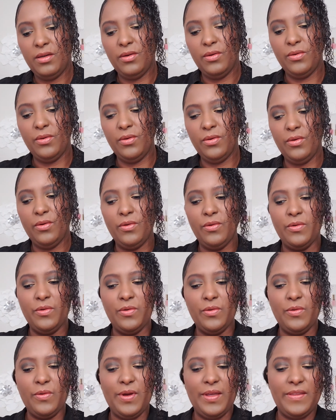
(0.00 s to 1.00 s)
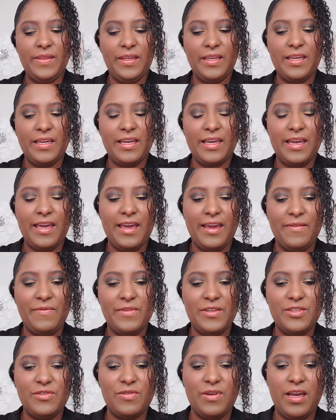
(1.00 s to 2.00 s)
Ooh, I think I got
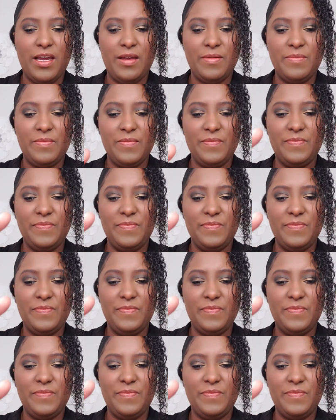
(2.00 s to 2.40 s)
half a drop.